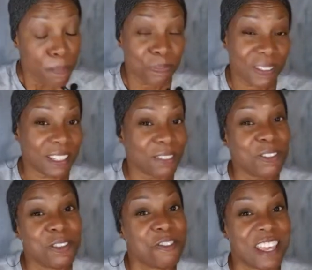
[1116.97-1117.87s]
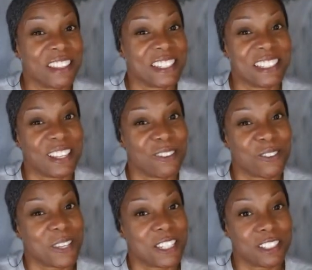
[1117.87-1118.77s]
If you found this
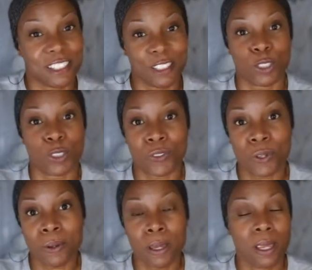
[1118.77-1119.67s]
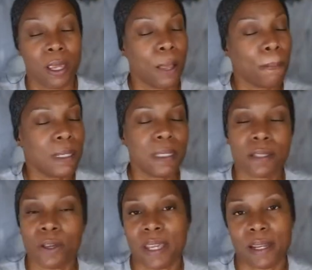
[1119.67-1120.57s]
information useful, please go
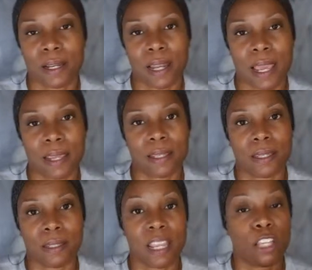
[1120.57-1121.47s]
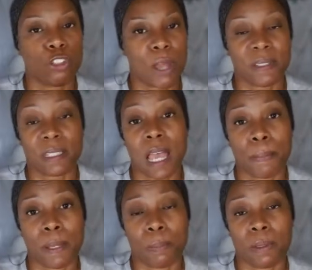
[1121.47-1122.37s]
ahead and like and drop us a
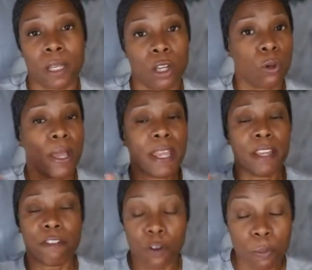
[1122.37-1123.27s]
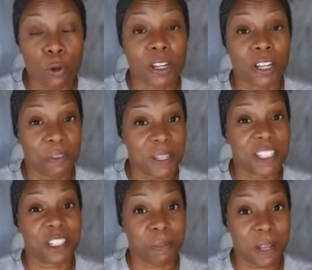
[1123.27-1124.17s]
comment below. For more
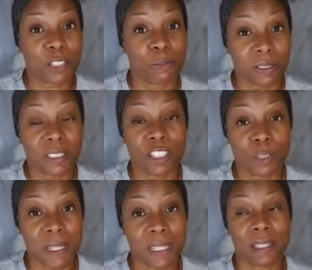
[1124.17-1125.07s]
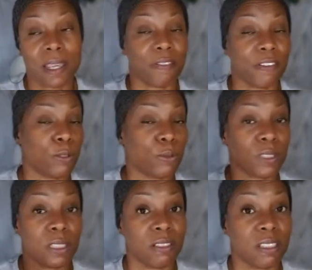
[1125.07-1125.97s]
information about military space A, I have a whole
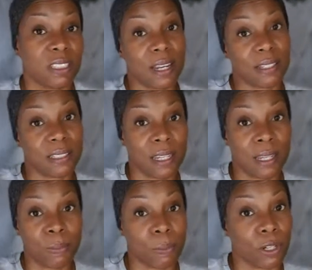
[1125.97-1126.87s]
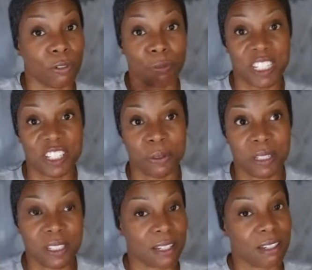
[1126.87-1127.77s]
series that I taped. I'm going to redo it
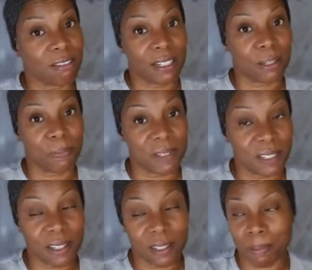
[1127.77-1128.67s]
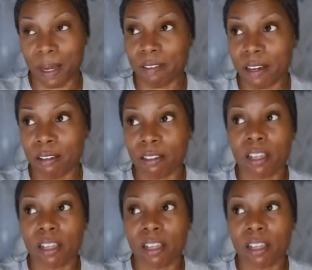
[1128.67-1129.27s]
because I didn't like the background.